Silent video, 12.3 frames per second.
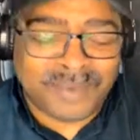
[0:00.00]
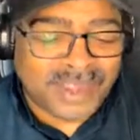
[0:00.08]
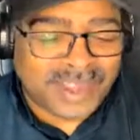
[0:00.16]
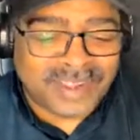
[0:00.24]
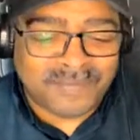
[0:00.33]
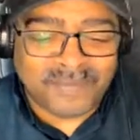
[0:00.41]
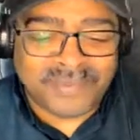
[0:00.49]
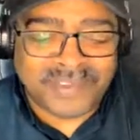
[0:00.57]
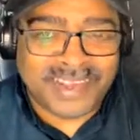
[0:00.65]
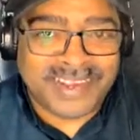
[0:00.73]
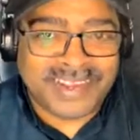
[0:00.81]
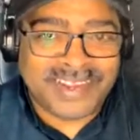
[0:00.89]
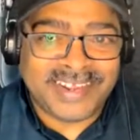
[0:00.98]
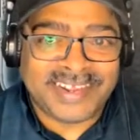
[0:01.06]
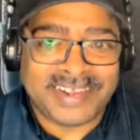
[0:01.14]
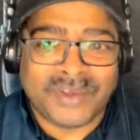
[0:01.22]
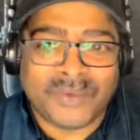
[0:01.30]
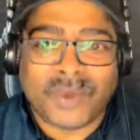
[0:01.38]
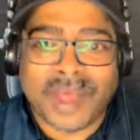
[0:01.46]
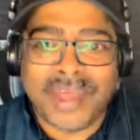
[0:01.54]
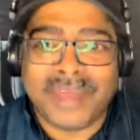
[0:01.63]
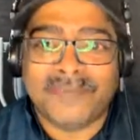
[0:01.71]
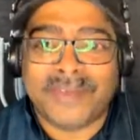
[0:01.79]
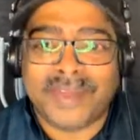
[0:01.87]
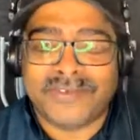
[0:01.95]
But it's these
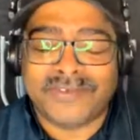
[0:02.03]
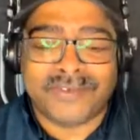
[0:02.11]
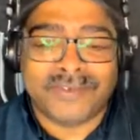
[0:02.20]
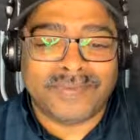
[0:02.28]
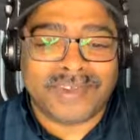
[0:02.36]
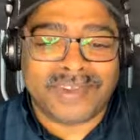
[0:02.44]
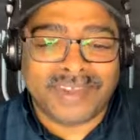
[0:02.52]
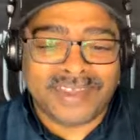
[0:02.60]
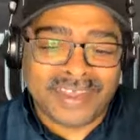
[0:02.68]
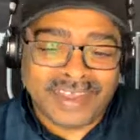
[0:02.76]
Hawaiian mushrooms,